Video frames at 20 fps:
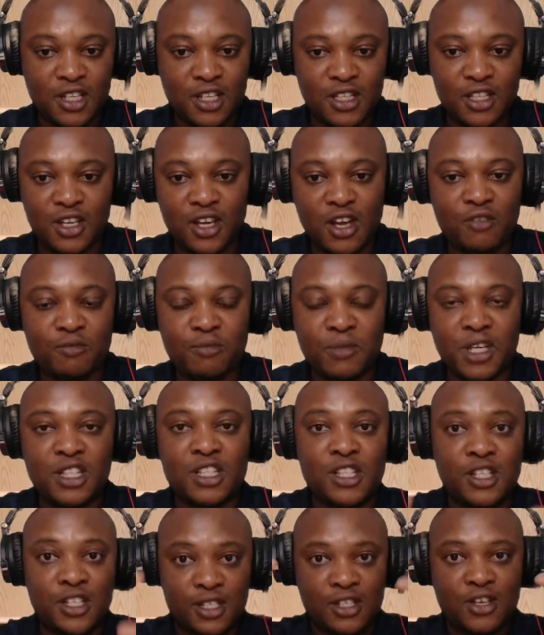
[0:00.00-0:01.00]
the government,
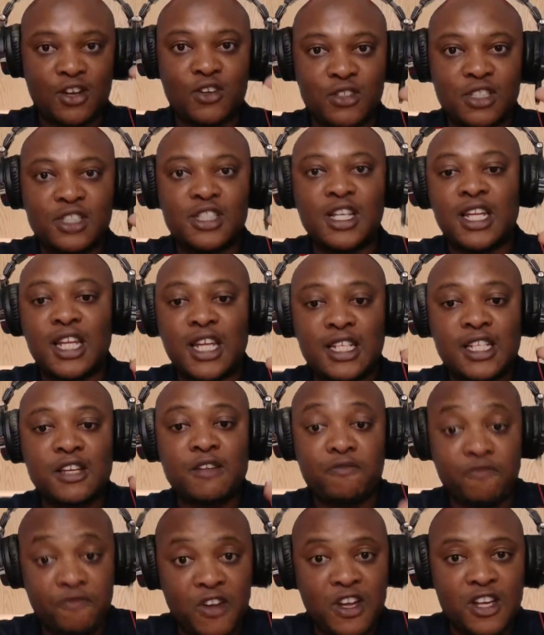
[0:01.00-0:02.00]
she's considered as a
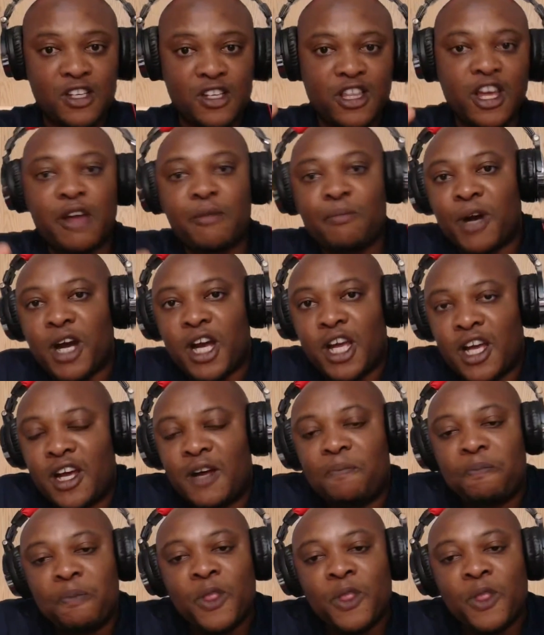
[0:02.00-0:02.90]
first-time buyer.